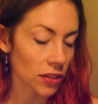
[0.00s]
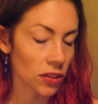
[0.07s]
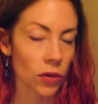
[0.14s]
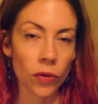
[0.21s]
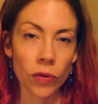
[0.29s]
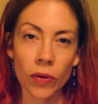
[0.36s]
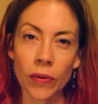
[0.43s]

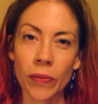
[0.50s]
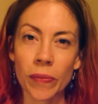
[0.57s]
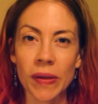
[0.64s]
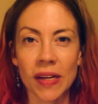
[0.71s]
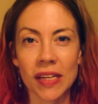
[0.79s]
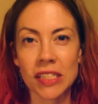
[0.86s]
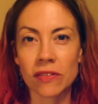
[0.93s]
So it would
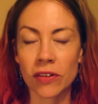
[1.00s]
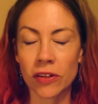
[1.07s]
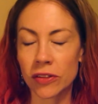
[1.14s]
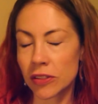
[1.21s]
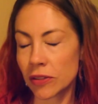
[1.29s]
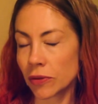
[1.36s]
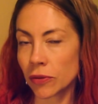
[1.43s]
be nice for
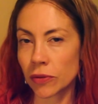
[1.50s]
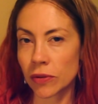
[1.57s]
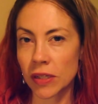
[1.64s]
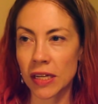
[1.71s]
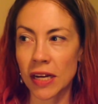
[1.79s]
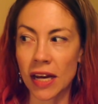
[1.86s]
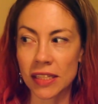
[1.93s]
you to
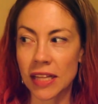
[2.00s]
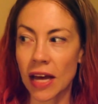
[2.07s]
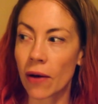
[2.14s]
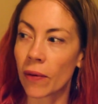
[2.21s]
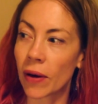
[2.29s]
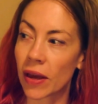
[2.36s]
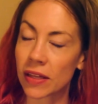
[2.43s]
connect
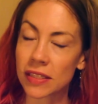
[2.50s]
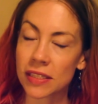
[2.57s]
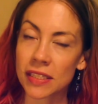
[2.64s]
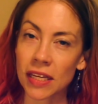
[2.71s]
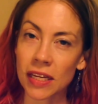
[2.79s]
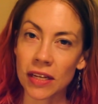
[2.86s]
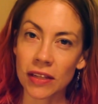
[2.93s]
that way and
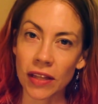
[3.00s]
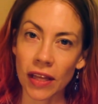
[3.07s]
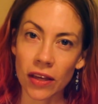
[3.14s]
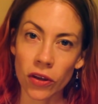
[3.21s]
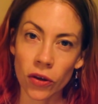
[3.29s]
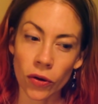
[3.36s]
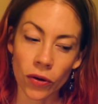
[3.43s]
see
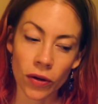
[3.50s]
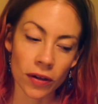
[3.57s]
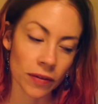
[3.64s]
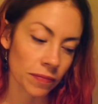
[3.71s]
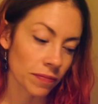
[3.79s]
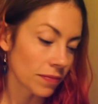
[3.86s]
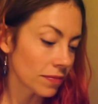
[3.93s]
like your